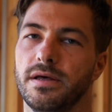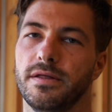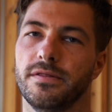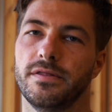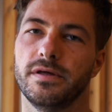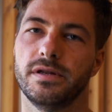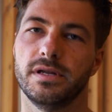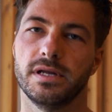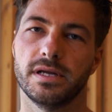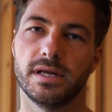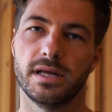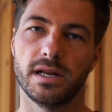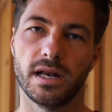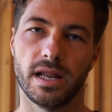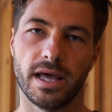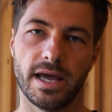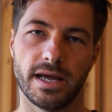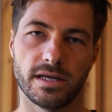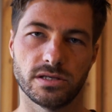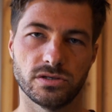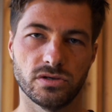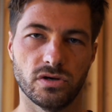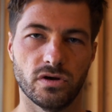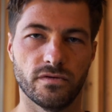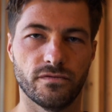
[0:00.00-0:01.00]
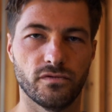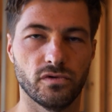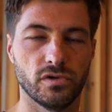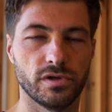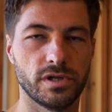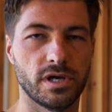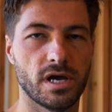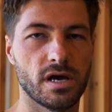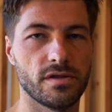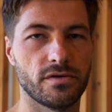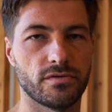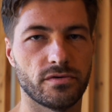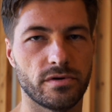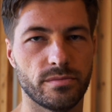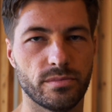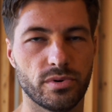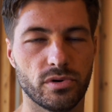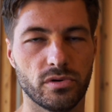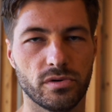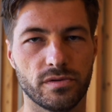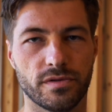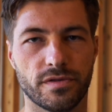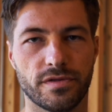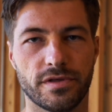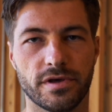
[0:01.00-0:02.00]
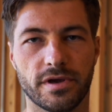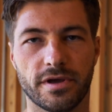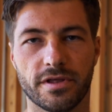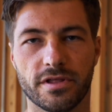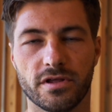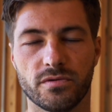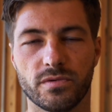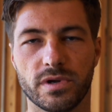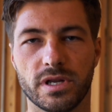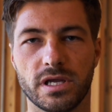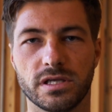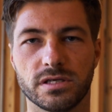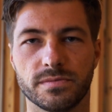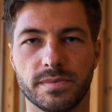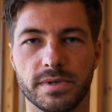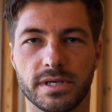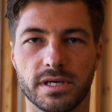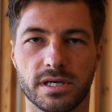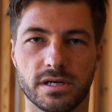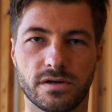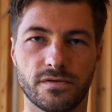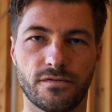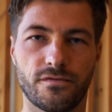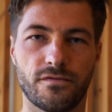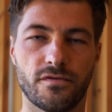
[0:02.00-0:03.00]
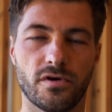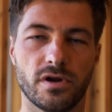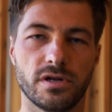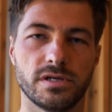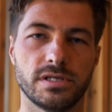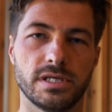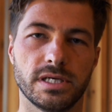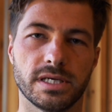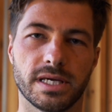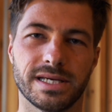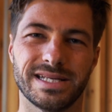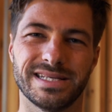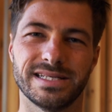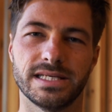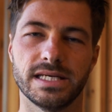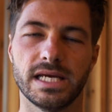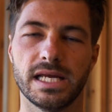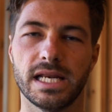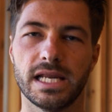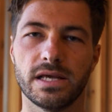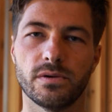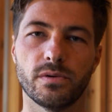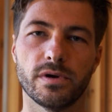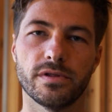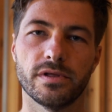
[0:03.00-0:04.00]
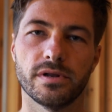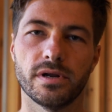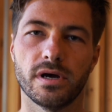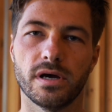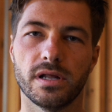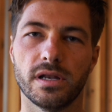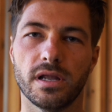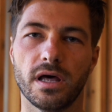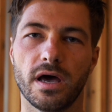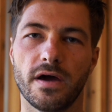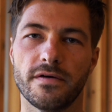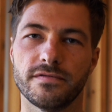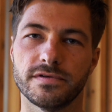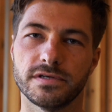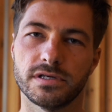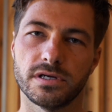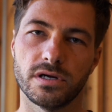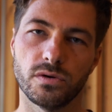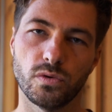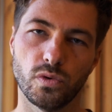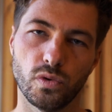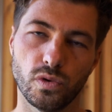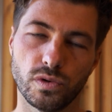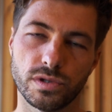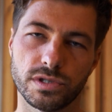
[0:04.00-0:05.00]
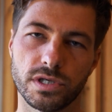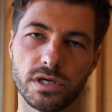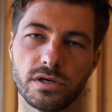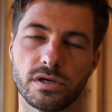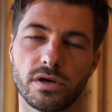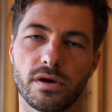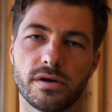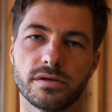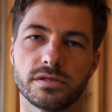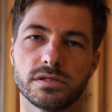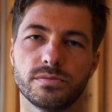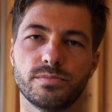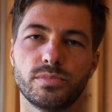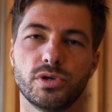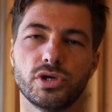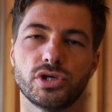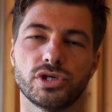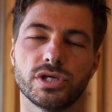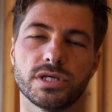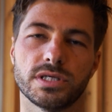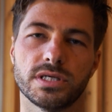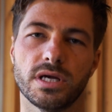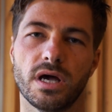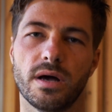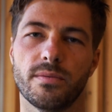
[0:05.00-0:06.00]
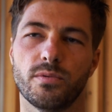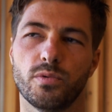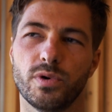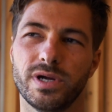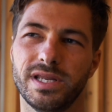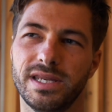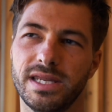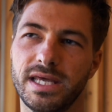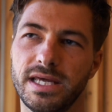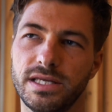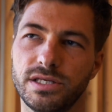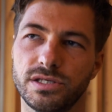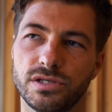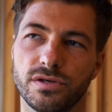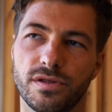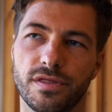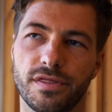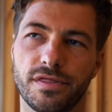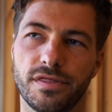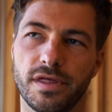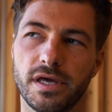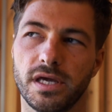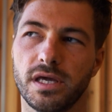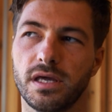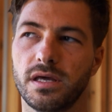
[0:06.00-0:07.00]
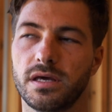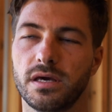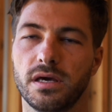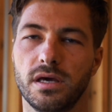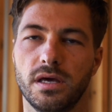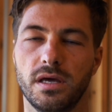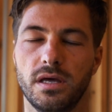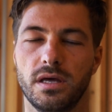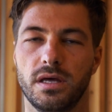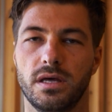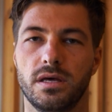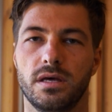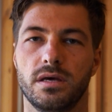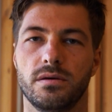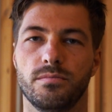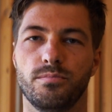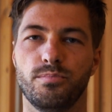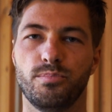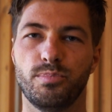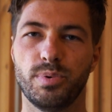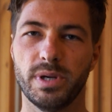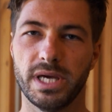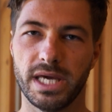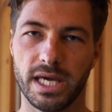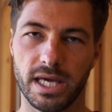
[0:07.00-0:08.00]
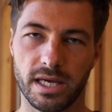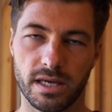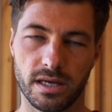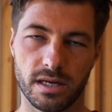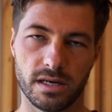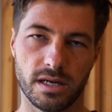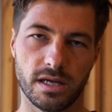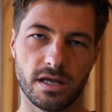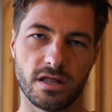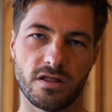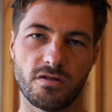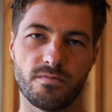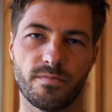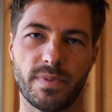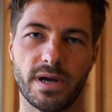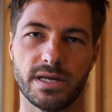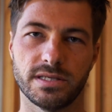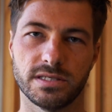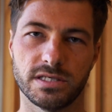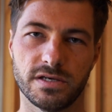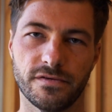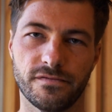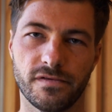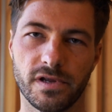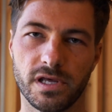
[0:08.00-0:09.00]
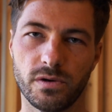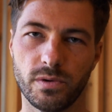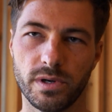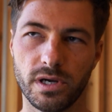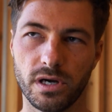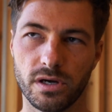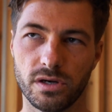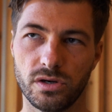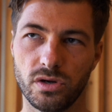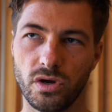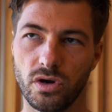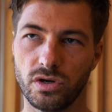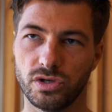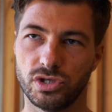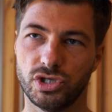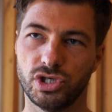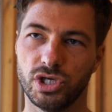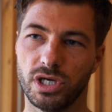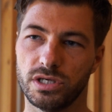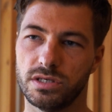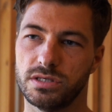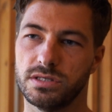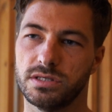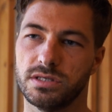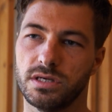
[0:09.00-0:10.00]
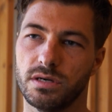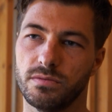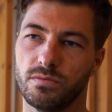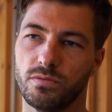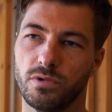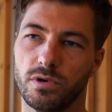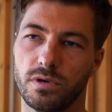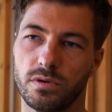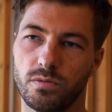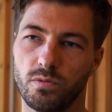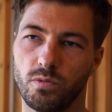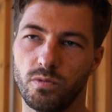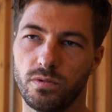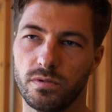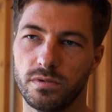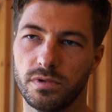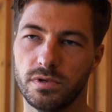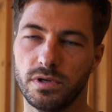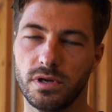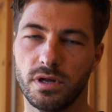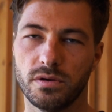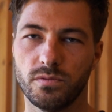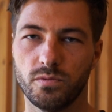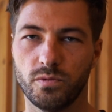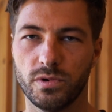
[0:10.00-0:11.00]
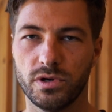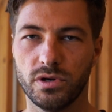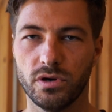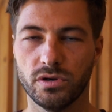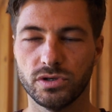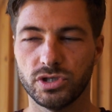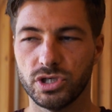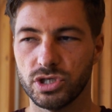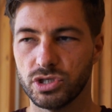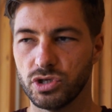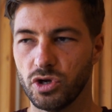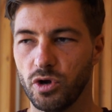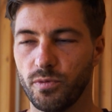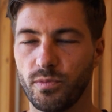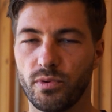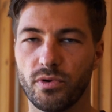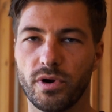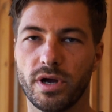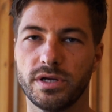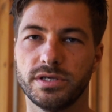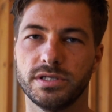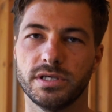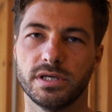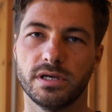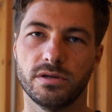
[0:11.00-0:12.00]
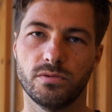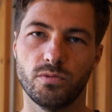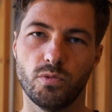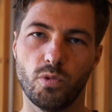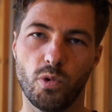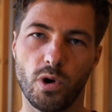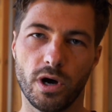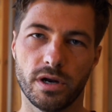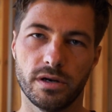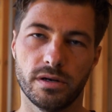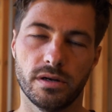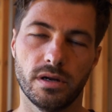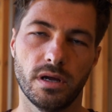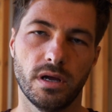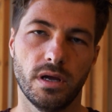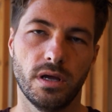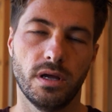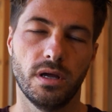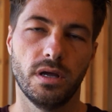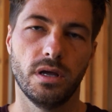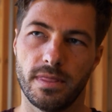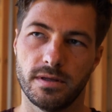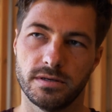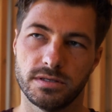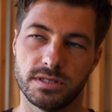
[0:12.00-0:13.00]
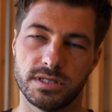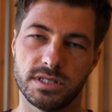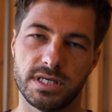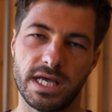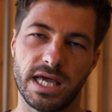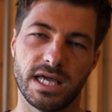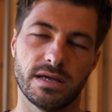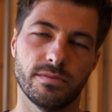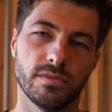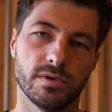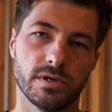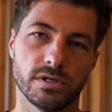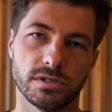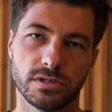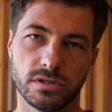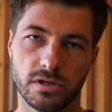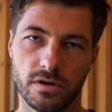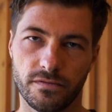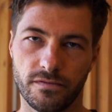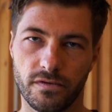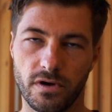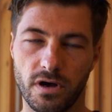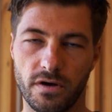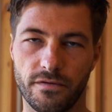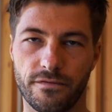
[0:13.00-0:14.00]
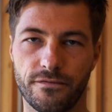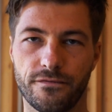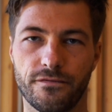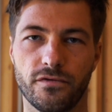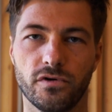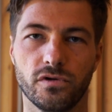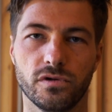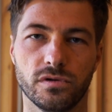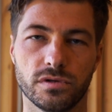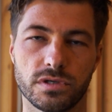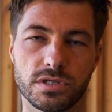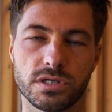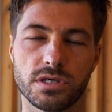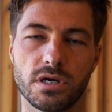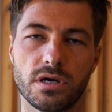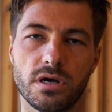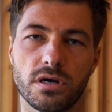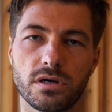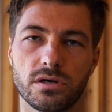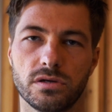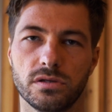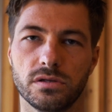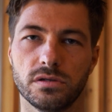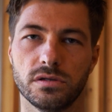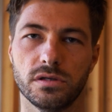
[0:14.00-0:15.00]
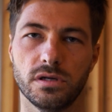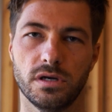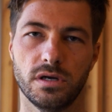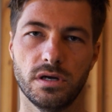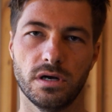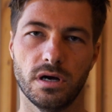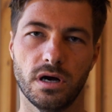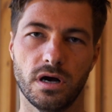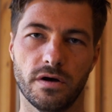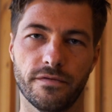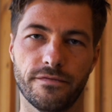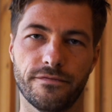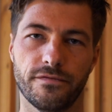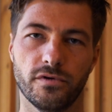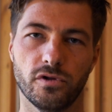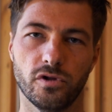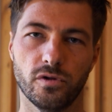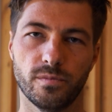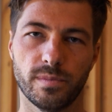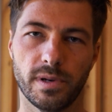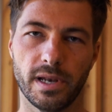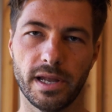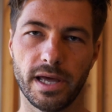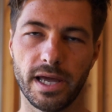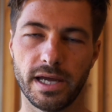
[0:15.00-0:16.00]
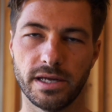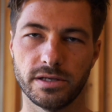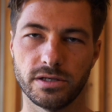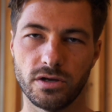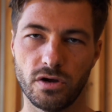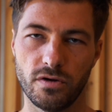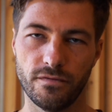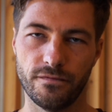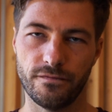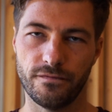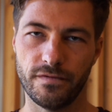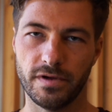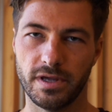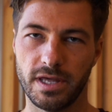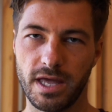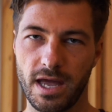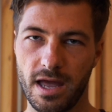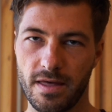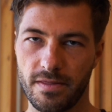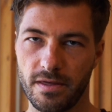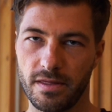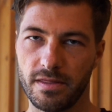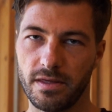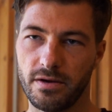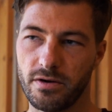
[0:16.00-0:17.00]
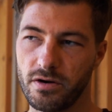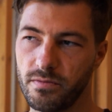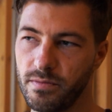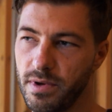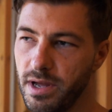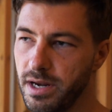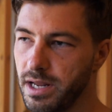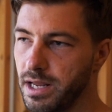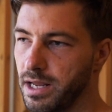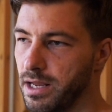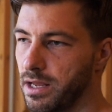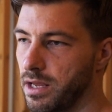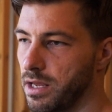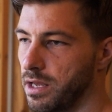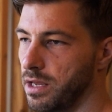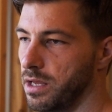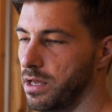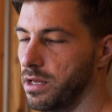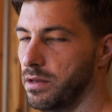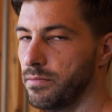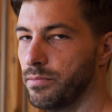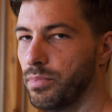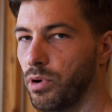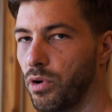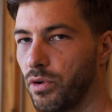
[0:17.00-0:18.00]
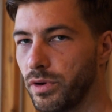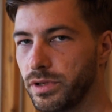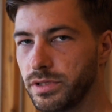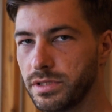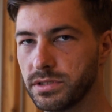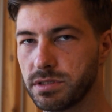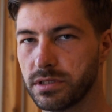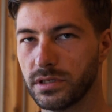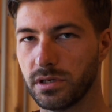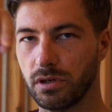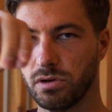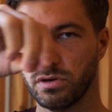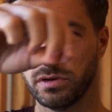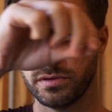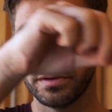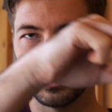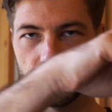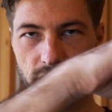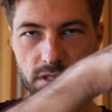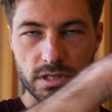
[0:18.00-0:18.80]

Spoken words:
the neglect of all the other important things that we need to be confronting and dealing with in our lives that are also going to push us up. We need to think big and expansively. We are not just we're not just operating in one segment of our full circle, our full plane. Don't forget that there are many points along the